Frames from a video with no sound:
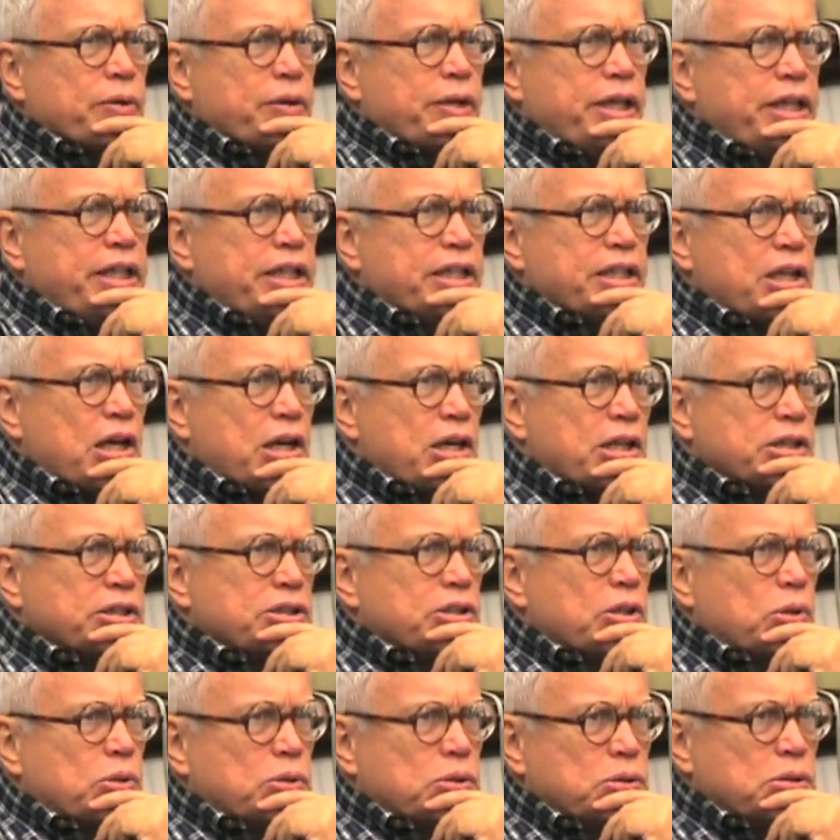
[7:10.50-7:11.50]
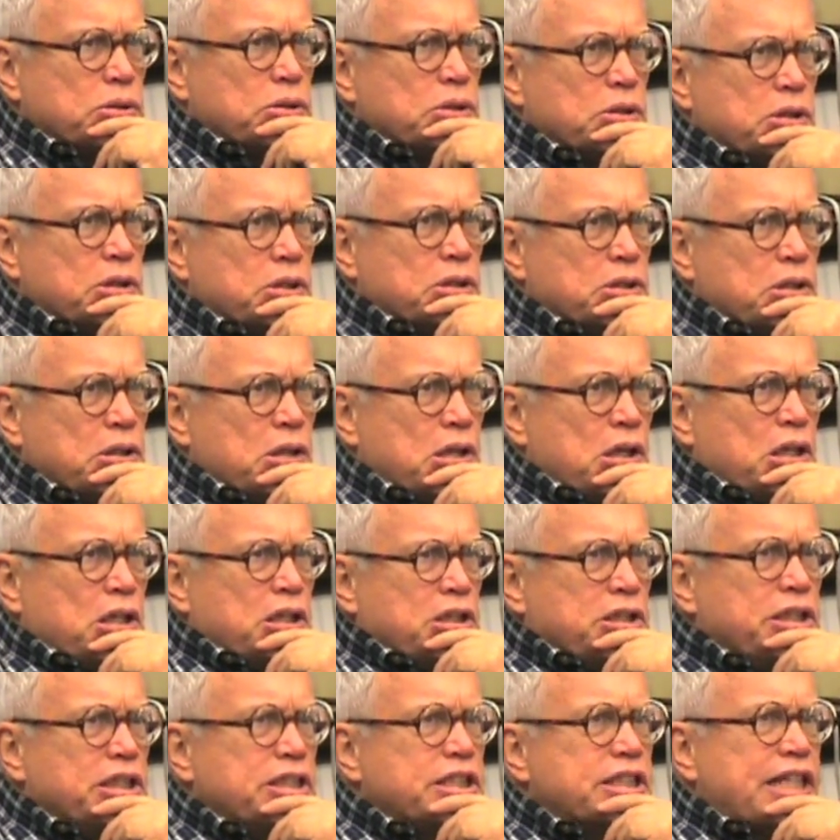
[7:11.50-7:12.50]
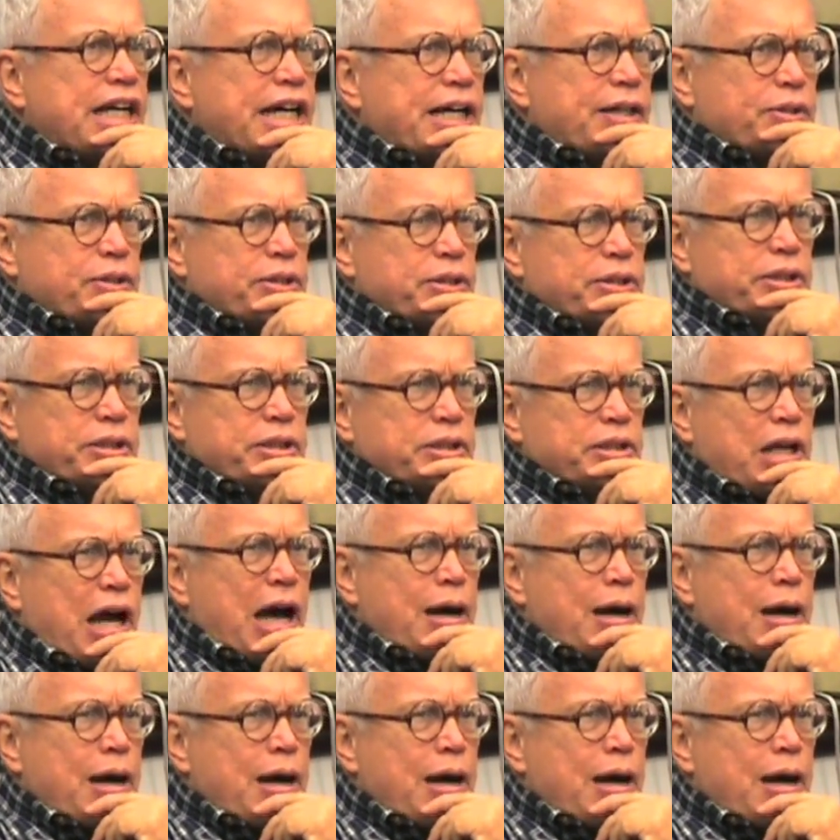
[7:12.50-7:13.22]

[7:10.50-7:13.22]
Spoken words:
or any large whole discounter